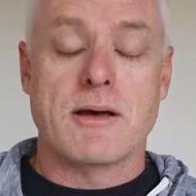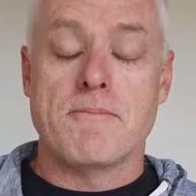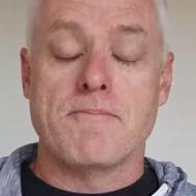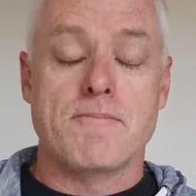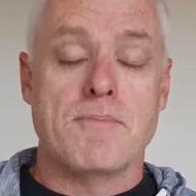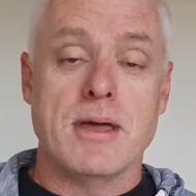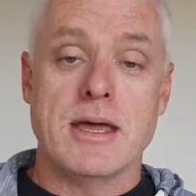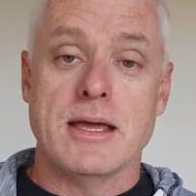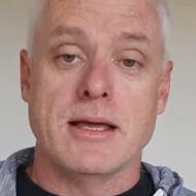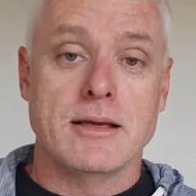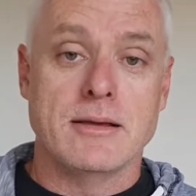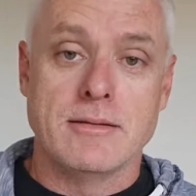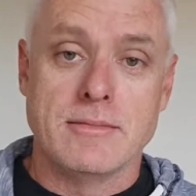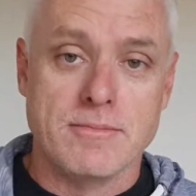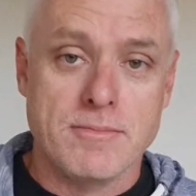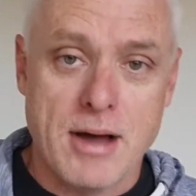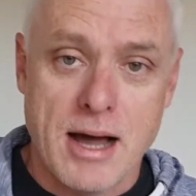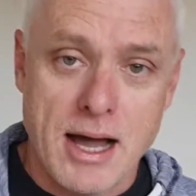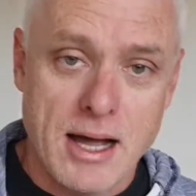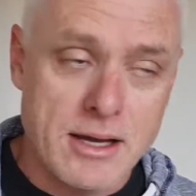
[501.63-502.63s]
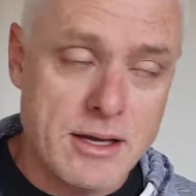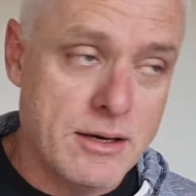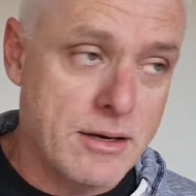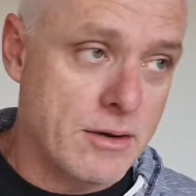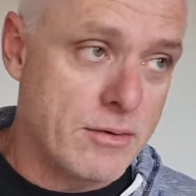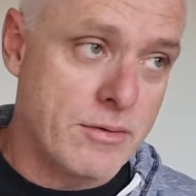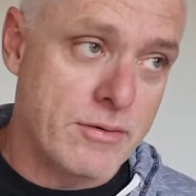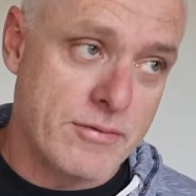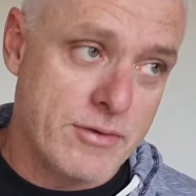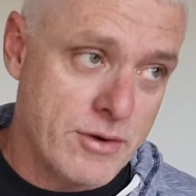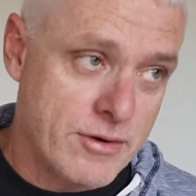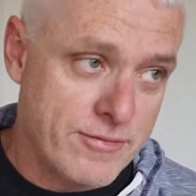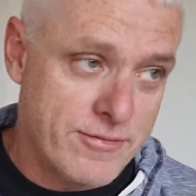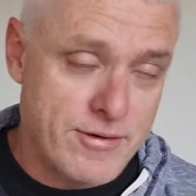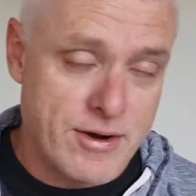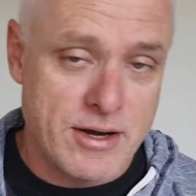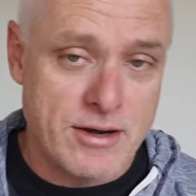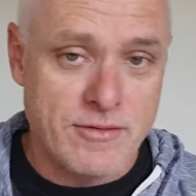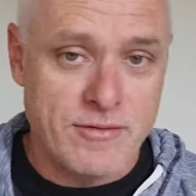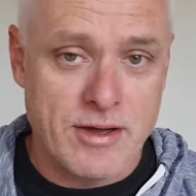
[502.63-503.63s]
big market. I've got a
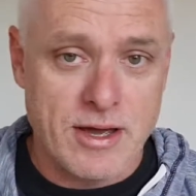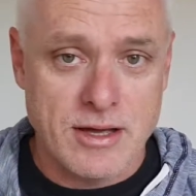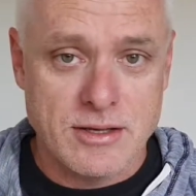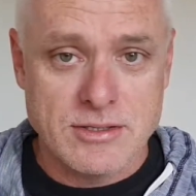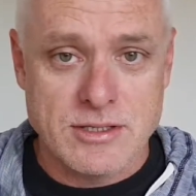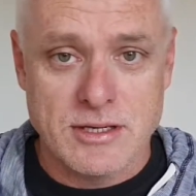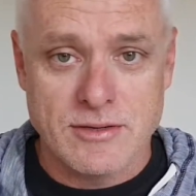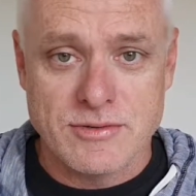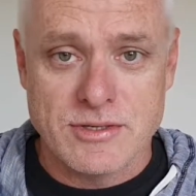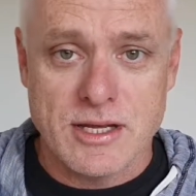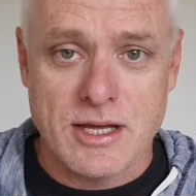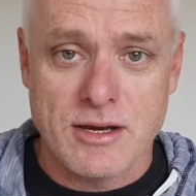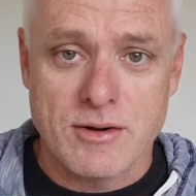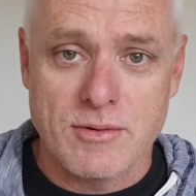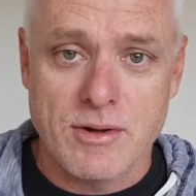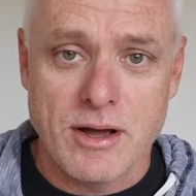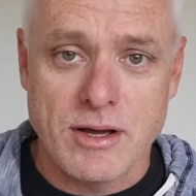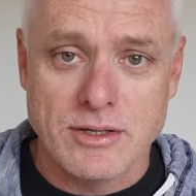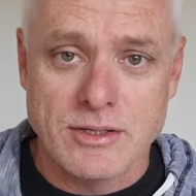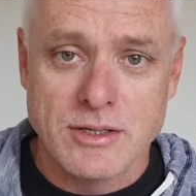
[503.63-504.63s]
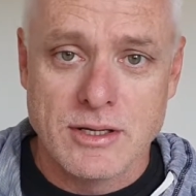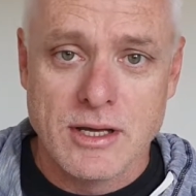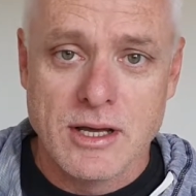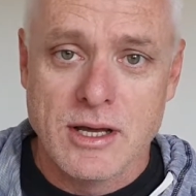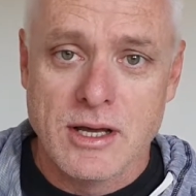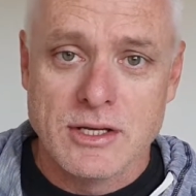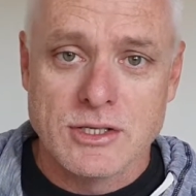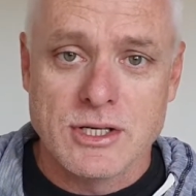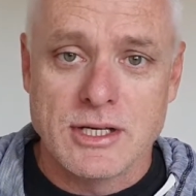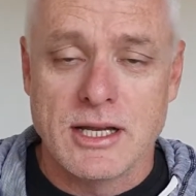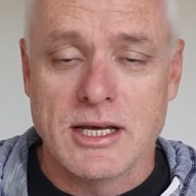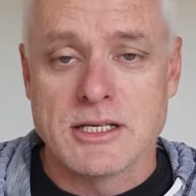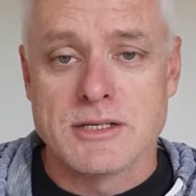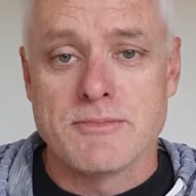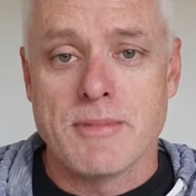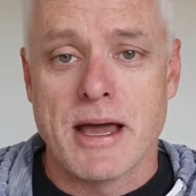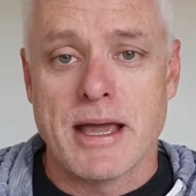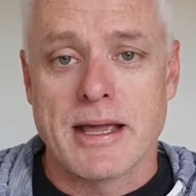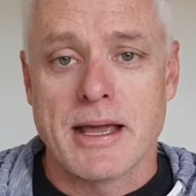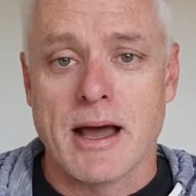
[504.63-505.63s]
friend of ours who lives down the road. She does
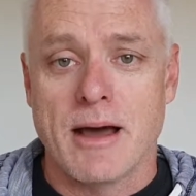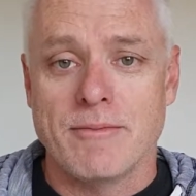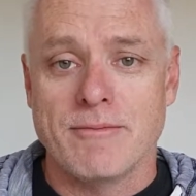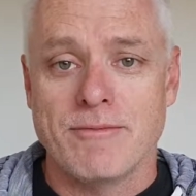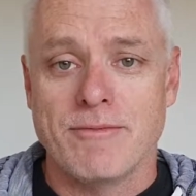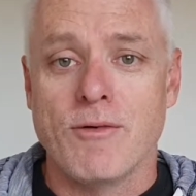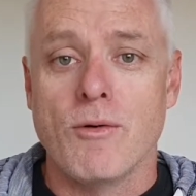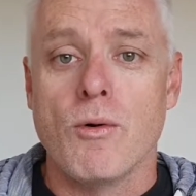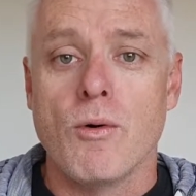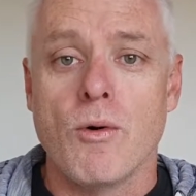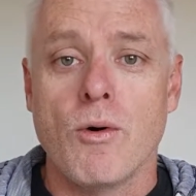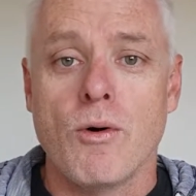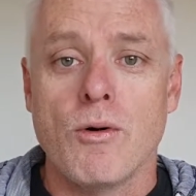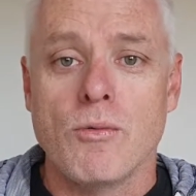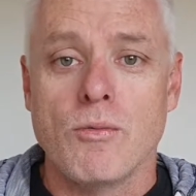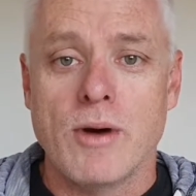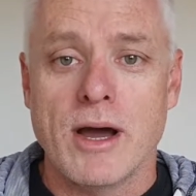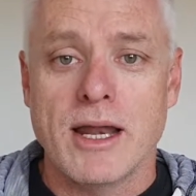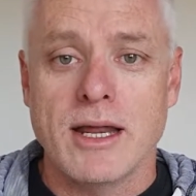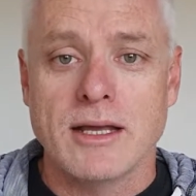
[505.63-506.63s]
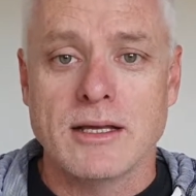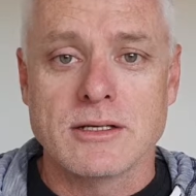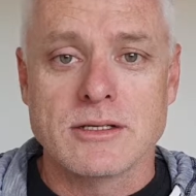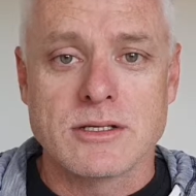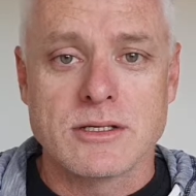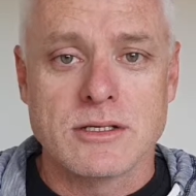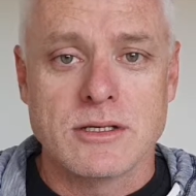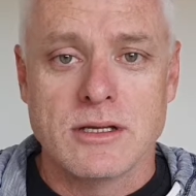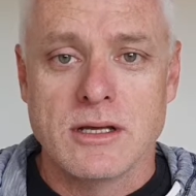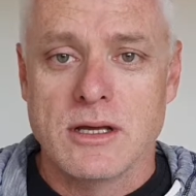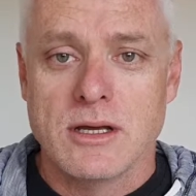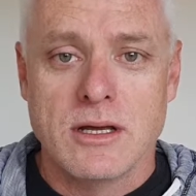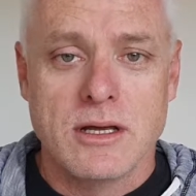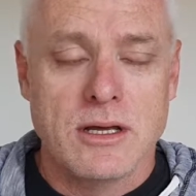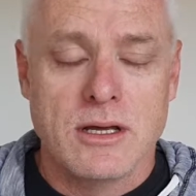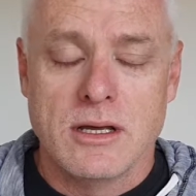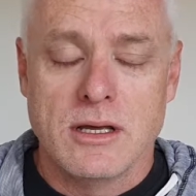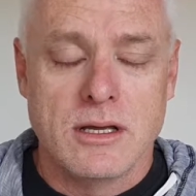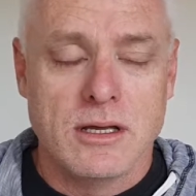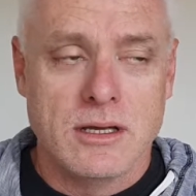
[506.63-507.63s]
makeup for weddings.
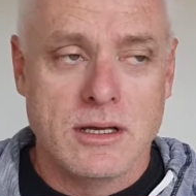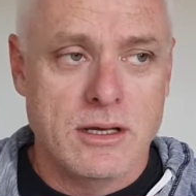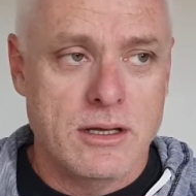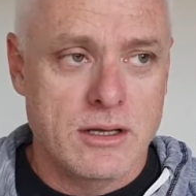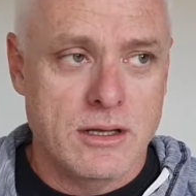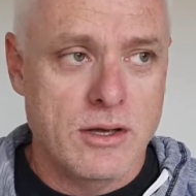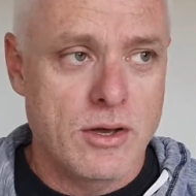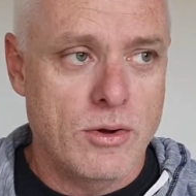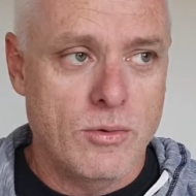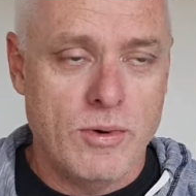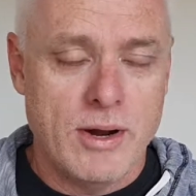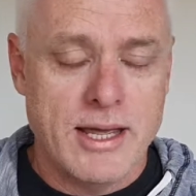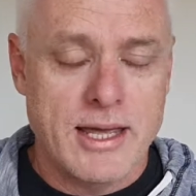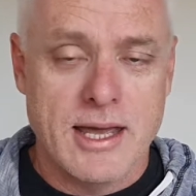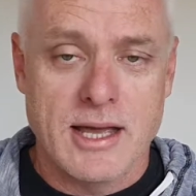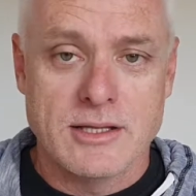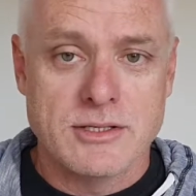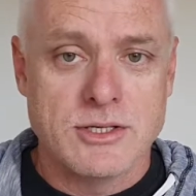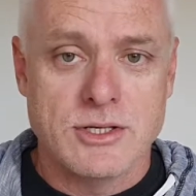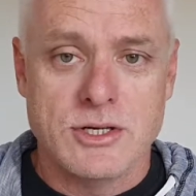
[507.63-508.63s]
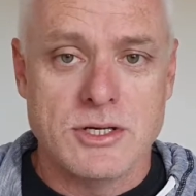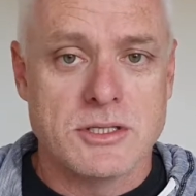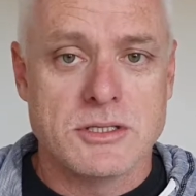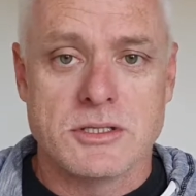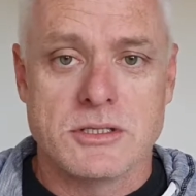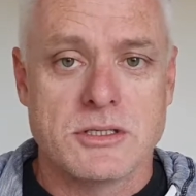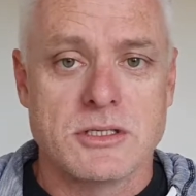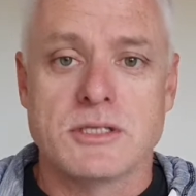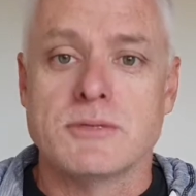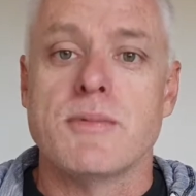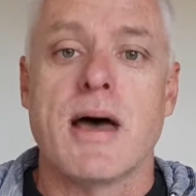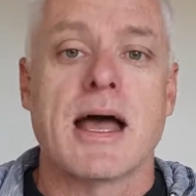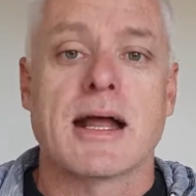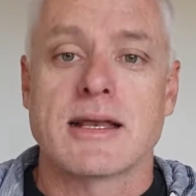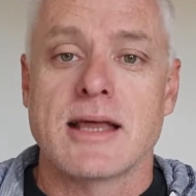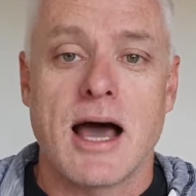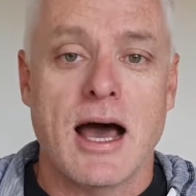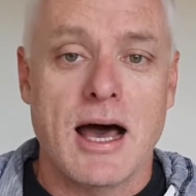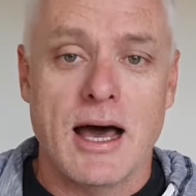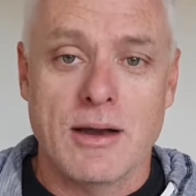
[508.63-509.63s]
Her weekends are just
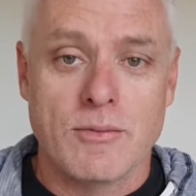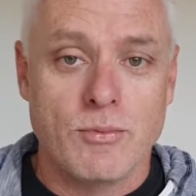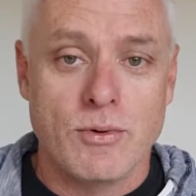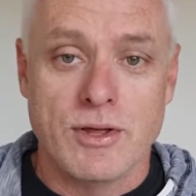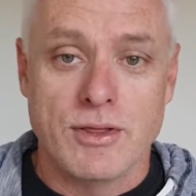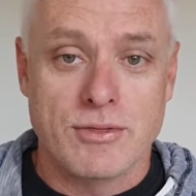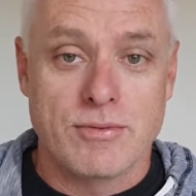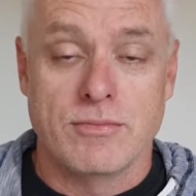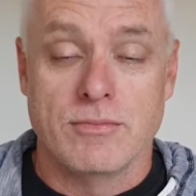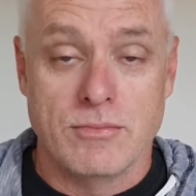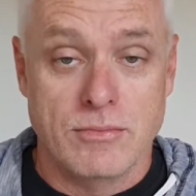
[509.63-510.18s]
smacked hard with